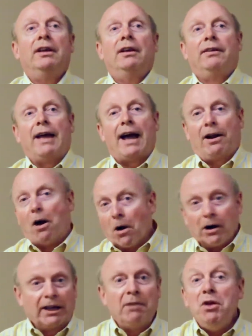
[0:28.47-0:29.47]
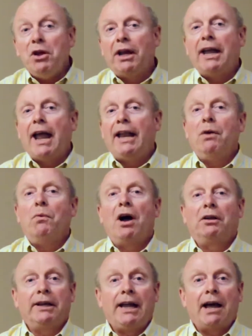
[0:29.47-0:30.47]
that aren't communicating
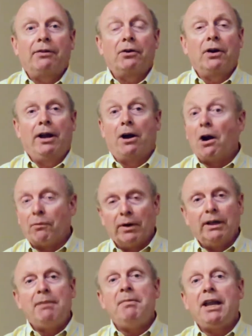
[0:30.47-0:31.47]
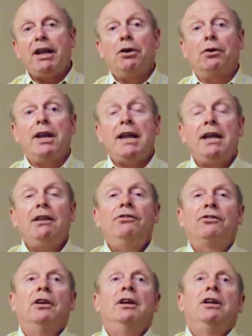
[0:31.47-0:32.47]
well together and aren't really meeting your
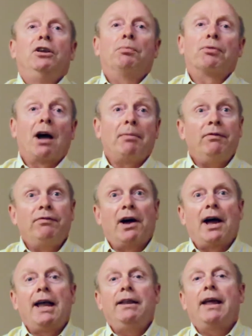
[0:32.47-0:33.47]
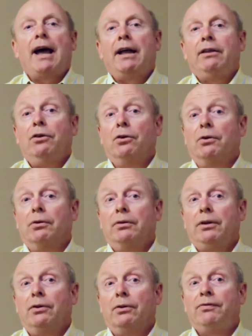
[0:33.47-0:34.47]
needs. You'll probably find that you're
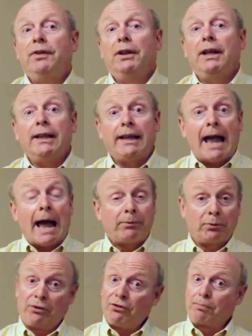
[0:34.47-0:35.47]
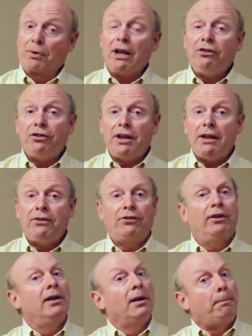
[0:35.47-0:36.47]
filling the gaps with
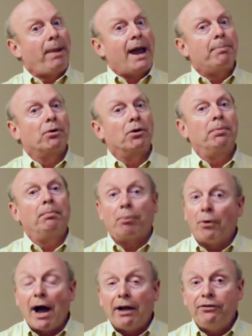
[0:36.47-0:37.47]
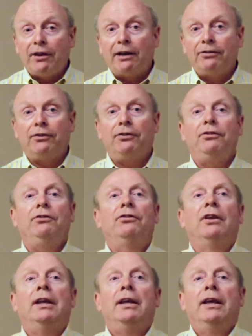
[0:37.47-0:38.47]
spreadsheets, paper
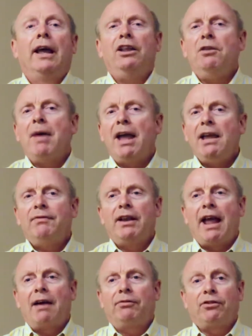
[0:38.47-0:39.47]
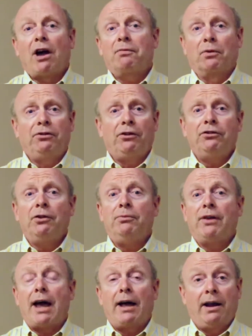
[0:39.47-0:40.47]
processes, and you may even have software
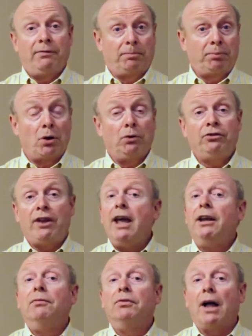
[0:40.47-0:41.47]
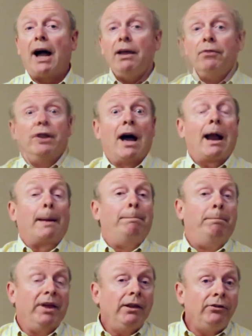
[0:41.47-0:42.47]
systems that have approached end of life. You're not a
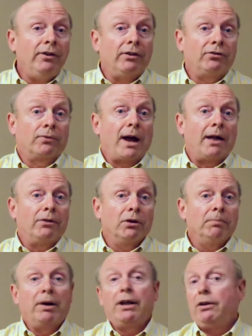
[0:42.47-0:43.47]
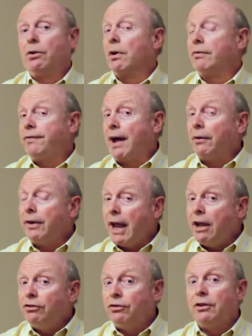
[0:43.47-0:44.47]
business rather, but you're a
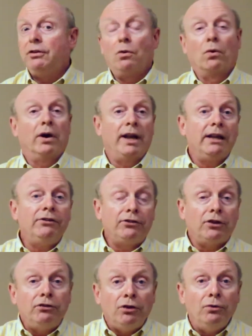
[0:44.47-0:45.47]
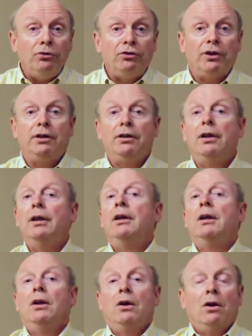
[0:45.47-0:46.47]
foundation or an institution
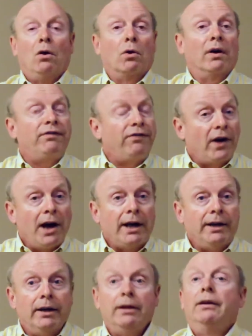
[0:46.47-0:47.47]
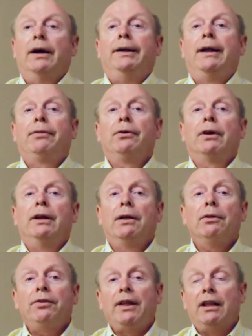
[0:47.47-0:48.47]
or a fund.
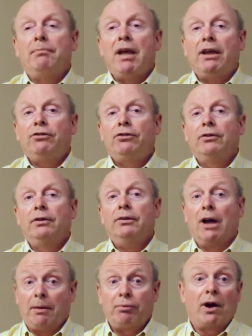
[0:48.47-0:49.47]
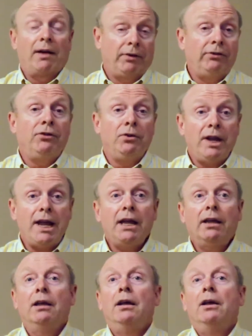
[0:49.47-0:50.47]
Another thing that makes nonprofits
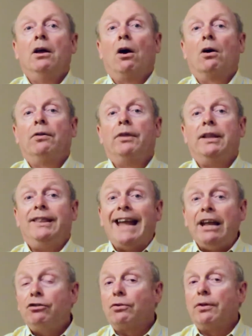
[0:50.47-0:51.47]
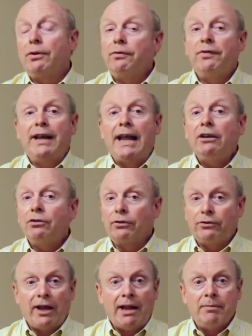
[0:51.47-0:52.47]
unique are the nature of their financial
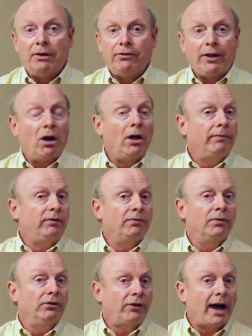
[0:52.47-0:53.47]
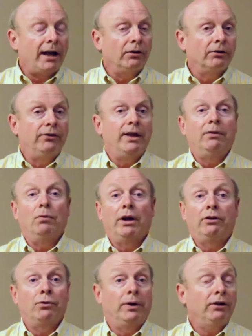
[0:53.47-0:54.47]
statements. They all have different titles than what
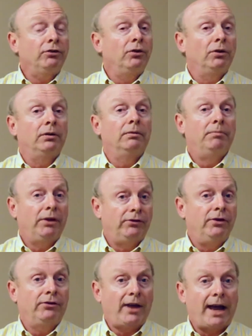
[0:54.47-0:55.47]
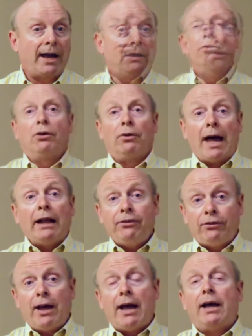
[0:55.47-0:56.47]
a traditional business has. So that
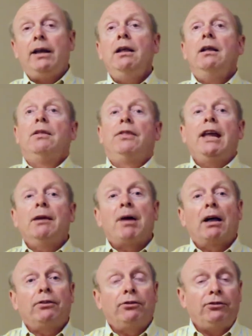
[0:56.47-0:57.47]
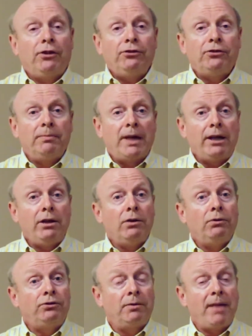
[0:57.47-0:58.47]
said, think about the system that you
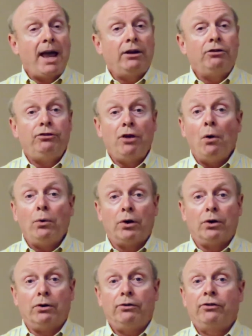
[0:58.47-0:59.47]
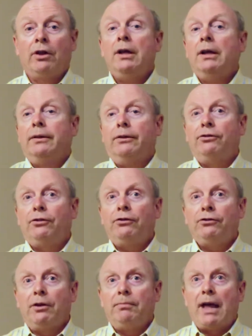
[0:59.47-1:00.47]
use to manage donors, the
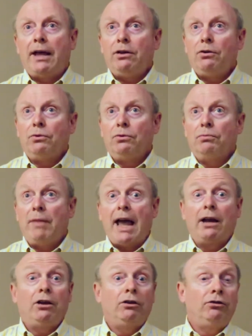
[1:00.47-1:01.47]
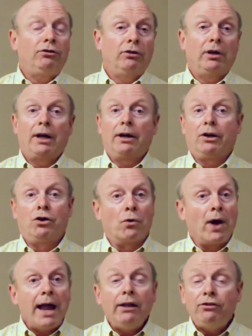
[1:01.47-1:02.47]
system that you manage
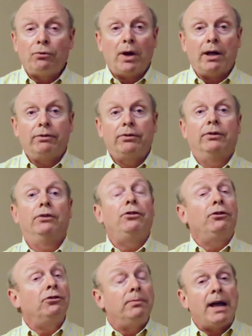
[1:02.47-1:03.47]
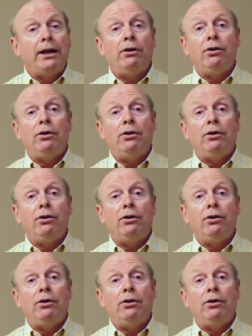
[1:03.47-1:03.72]
grants with, the system that you